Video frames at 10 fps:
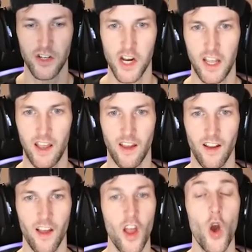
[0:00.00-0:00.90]
Chicken.
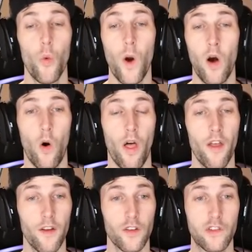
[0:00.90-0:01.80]
Well,
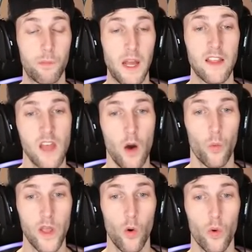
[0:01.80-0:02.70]
spinning that wheel